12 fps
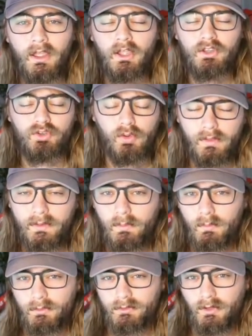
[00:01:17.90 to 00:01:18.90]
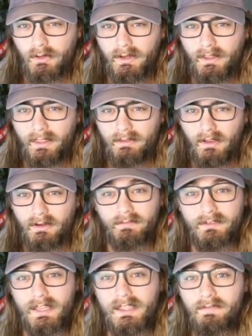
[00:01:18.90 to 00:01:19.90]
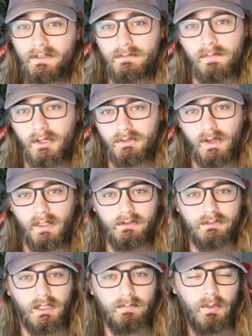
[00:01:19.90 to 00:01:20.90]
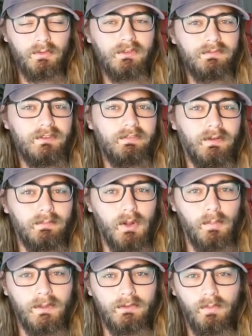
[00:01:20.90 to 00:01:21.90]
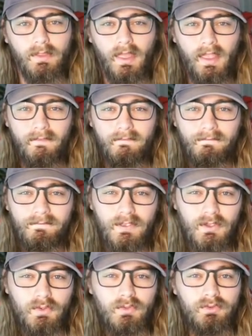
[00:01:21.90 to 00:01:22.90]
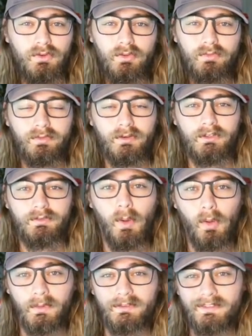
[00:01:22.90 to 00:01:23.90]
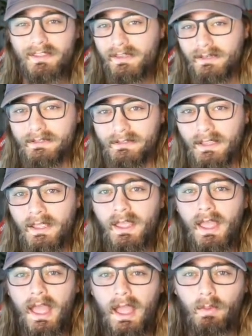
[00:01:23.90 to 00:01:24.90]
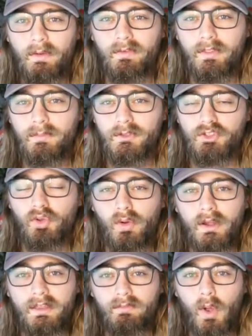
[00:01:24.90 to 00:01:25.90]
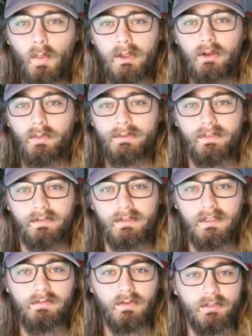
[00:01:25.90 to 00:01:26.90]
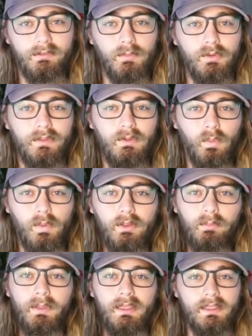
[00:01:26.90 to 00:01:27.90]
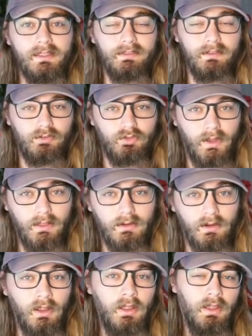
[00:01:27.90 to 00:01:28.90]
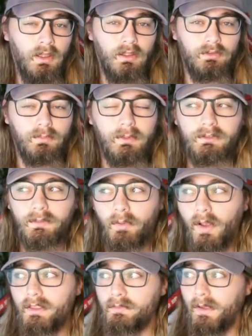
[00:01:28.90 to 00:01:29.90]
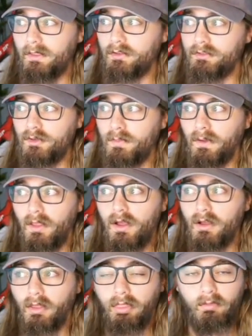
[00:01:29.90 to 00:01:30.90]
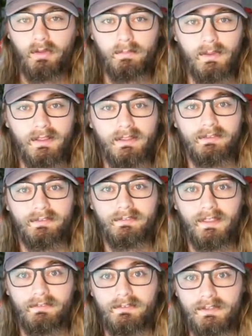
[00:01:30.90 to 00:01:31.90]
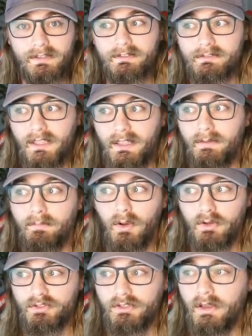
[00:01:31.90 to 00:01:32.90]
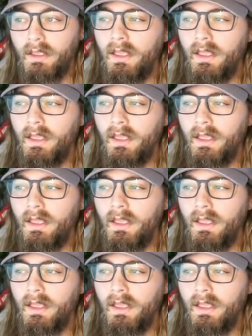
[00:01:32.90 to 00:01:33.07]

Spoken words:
Surely we will start getting a ton of TV spot trailers composed of different moments with a few new footage moments in it. However, the majority of what we are going to see for this movie will be in this trailer, so I'm not surprised by the super long 3 minute and 17 second margin.